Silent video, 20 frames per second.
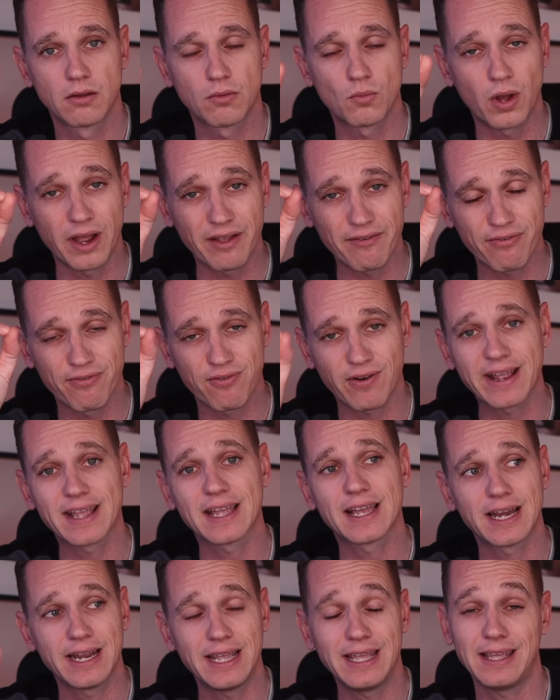quite
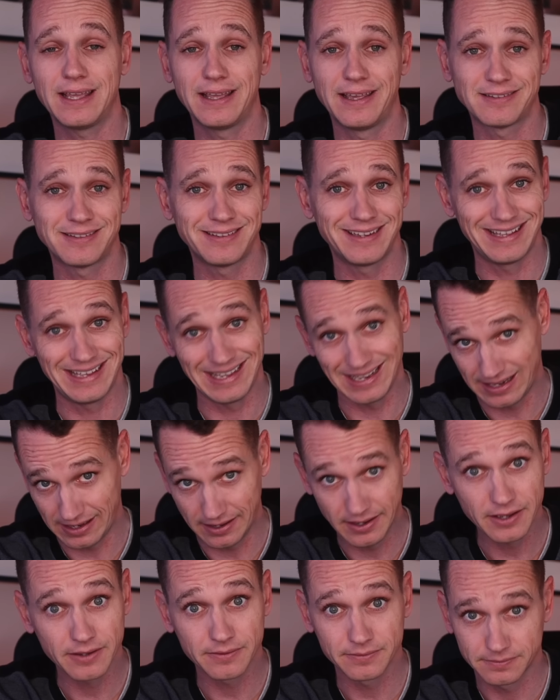frankly, is an
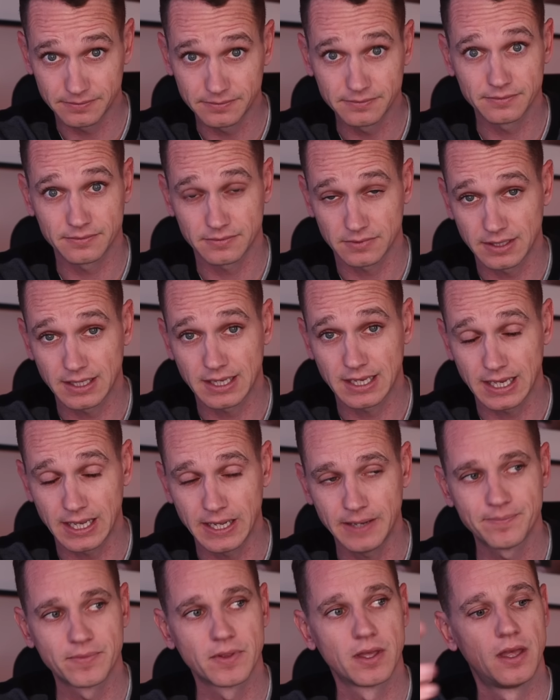idiot.
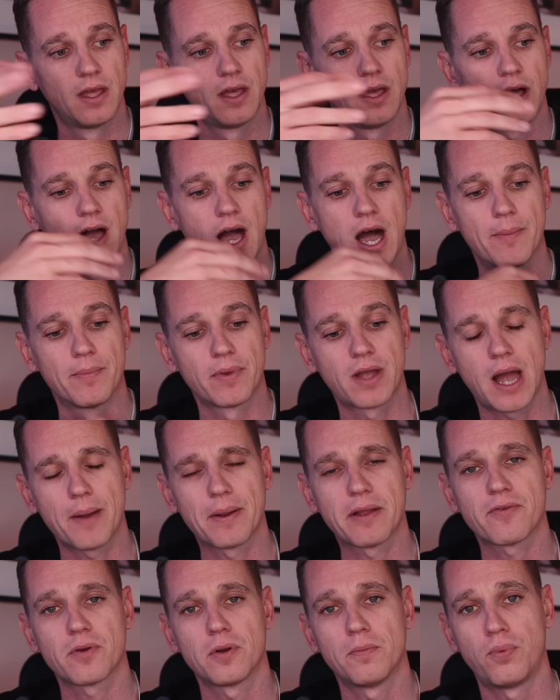Okay. I'm
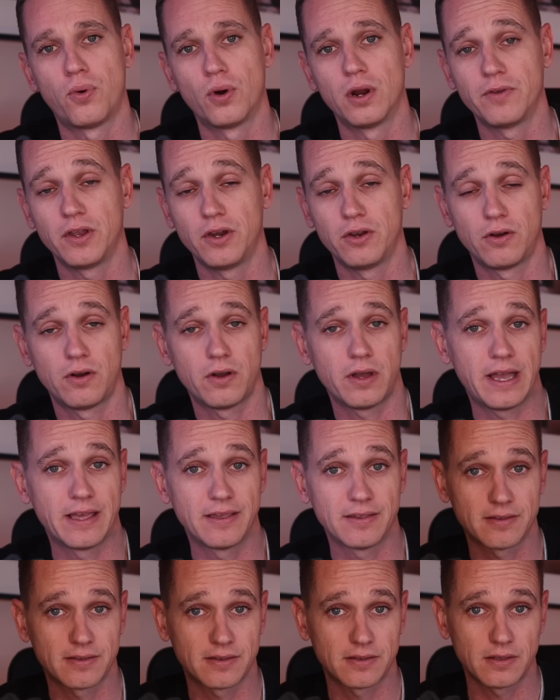coming from a point of view, not
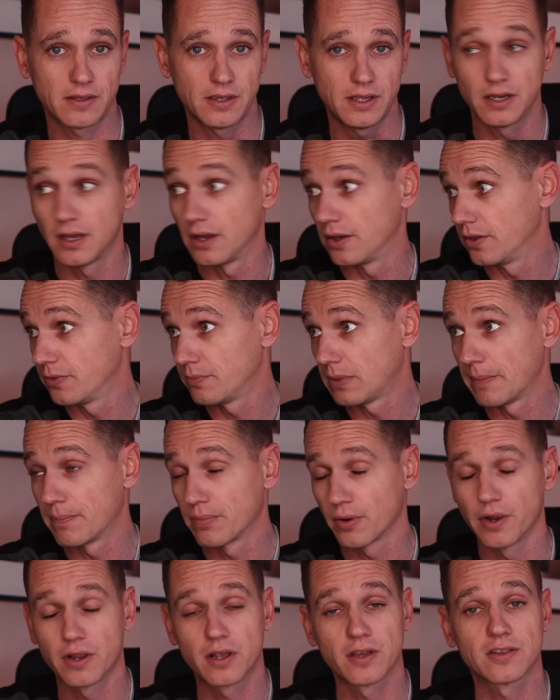as, you know, my
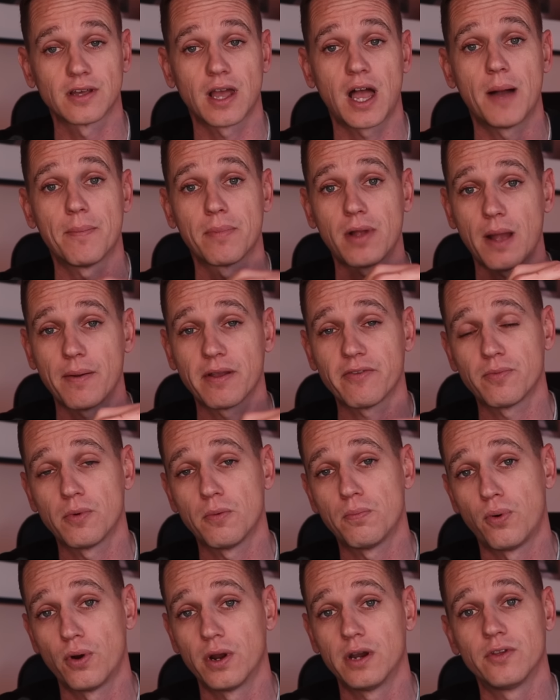broker side. I'm coming from a
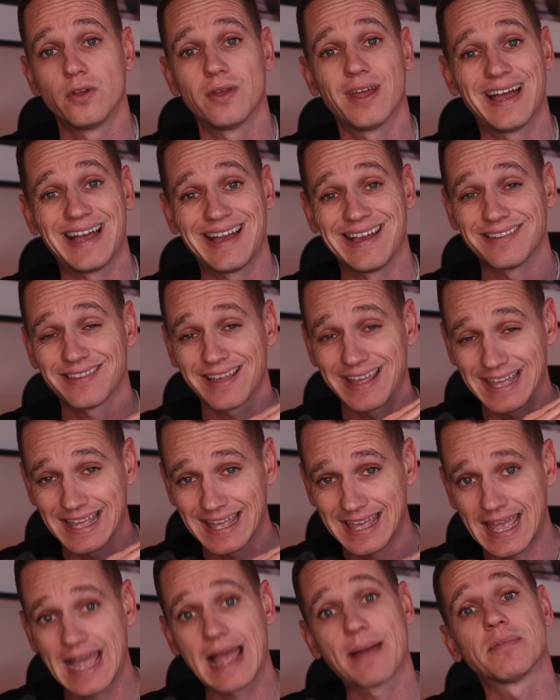point of view as a
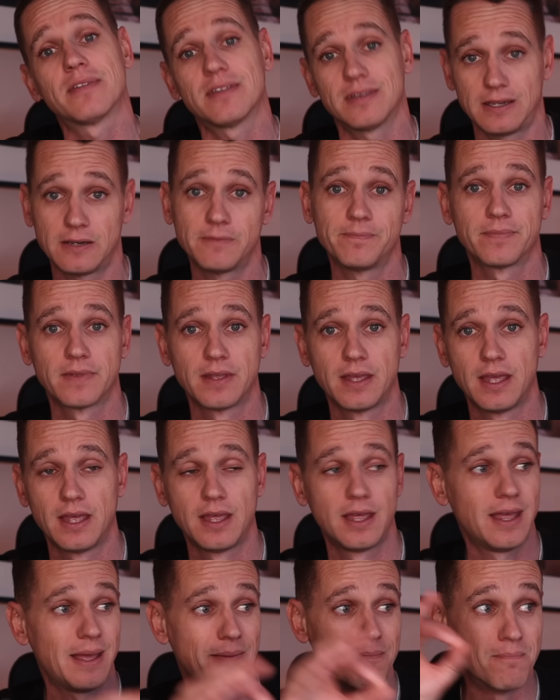captain.
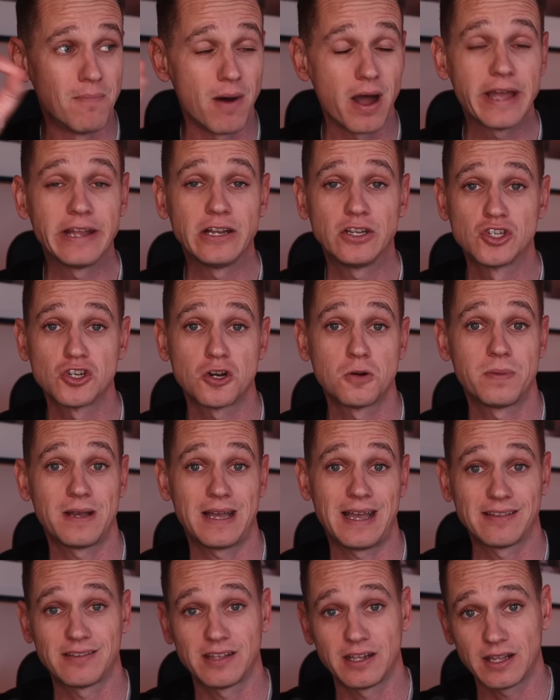My job
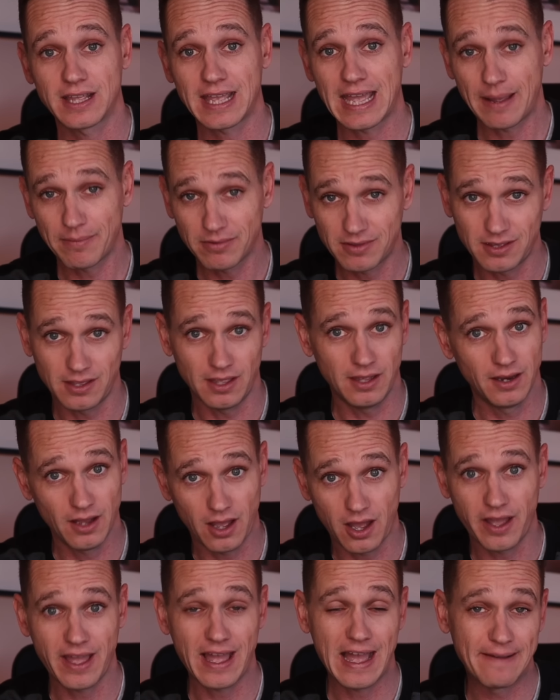as a captain,
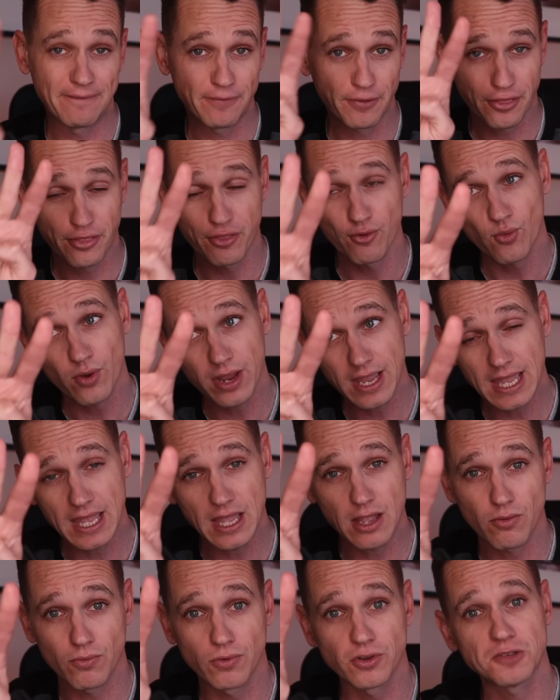I have
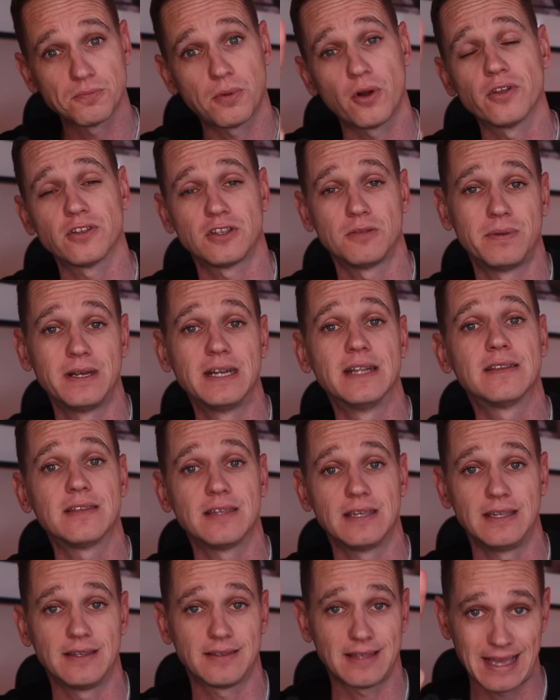three
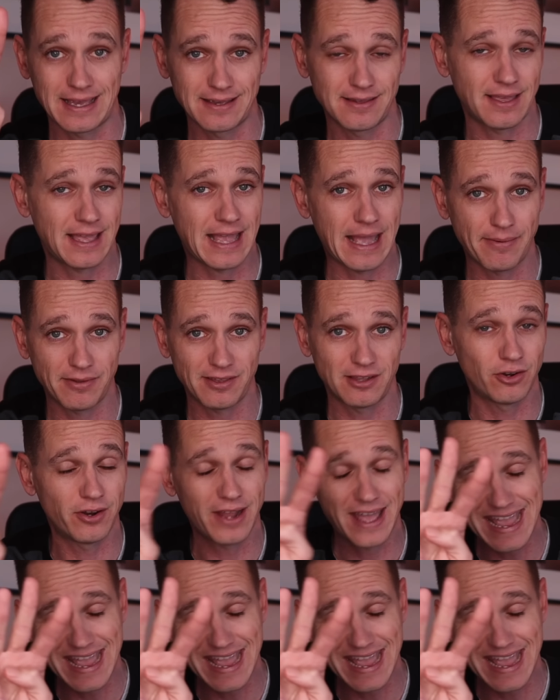responsibilities as a captain on